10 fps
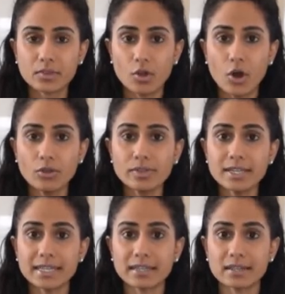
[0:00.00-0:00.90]
on
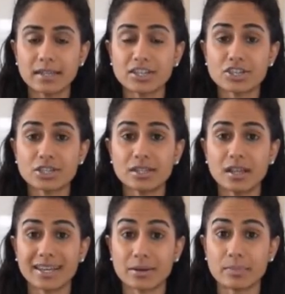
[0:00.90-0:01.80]
the inhalation
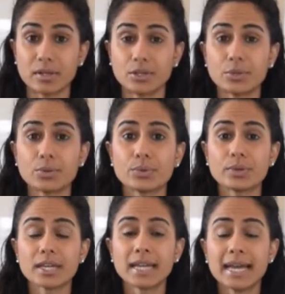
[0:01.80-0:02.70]
like a
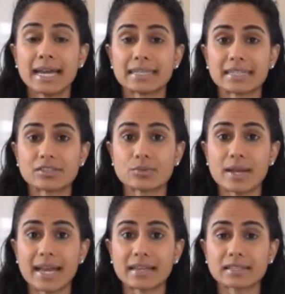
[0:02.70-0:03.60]
balloon, and as you
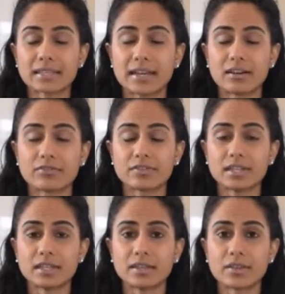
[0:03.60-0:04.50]
exhale,
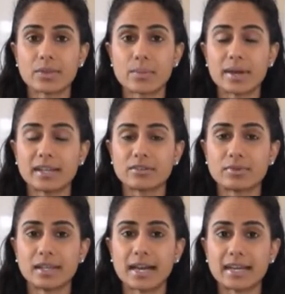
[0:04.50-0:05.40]
feeling the belly
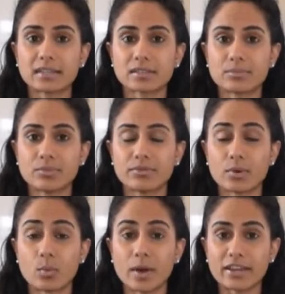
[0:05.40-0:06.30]
relax and move
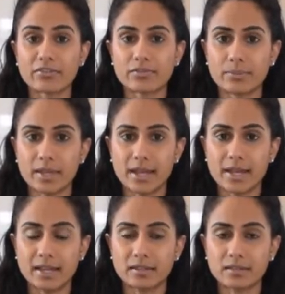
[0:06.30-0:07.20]
away from
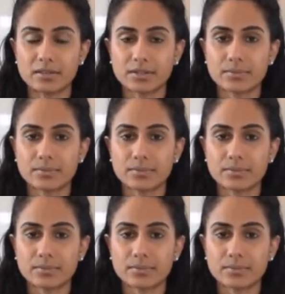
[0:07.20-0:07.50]
the hand.